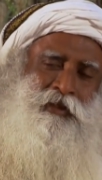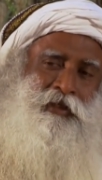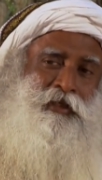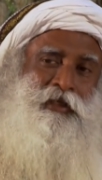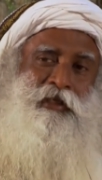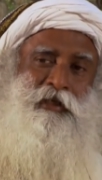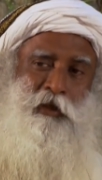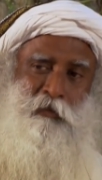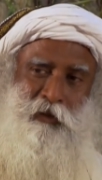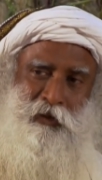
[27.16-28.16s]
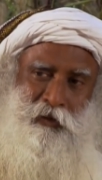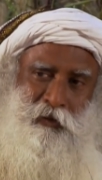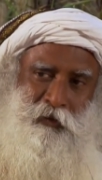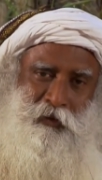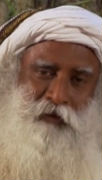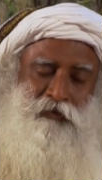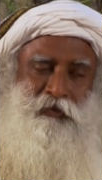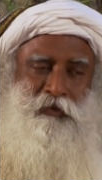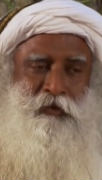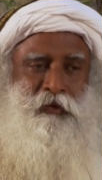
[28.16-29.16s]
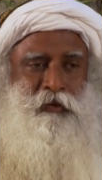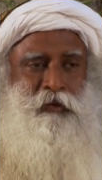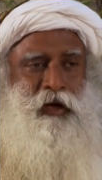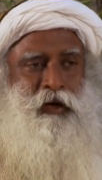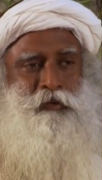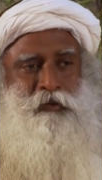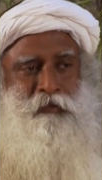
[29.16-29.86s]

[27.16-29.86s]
It need not be so if you know how